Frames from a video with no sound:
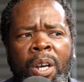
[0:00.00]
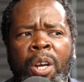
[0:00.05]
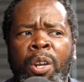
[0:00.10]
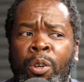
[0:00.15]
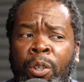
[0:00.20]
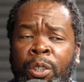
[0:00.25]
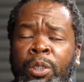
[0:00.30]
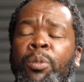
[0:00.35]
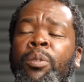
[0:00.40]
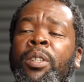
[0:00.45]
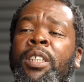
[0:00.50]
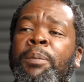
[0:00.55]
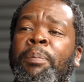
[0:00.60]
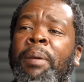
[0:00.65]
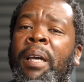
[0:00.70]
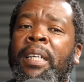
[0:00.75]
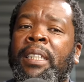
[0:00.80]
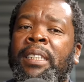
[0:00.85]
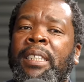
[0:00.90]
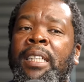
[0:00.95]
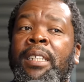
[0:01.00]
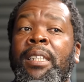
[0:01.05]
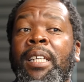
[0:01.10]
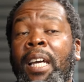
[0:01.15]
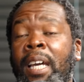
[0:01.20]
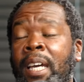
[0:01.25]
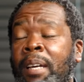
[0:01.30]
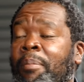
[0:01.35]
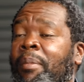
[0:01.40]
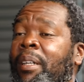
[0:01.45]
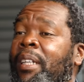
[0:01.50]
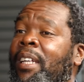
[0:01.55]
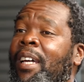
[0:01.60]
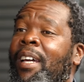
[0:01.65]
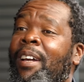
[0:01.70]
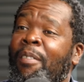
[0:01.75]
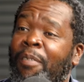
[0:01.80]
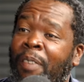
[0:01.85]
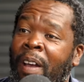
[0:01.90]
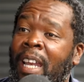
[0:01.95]
No, 2 weeks back. He said, hey, man.
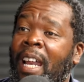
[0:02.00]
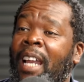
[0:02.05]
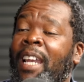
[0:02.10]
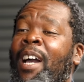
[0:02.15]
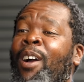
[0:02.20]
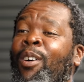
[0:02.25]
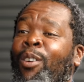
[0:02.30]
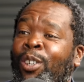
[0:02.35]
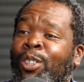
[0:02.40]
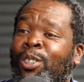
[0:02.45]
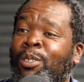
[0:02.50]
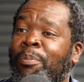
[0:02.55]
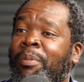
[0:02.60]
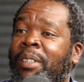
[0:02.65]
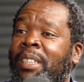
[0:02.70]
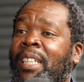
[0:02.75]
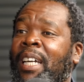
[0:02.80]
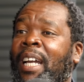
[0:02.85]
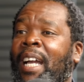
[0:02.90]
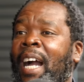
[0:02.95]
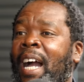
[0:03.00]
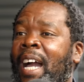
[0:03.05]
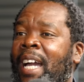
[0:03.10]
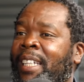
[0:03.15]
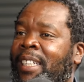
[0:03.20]
Finally, I got to meet the guy.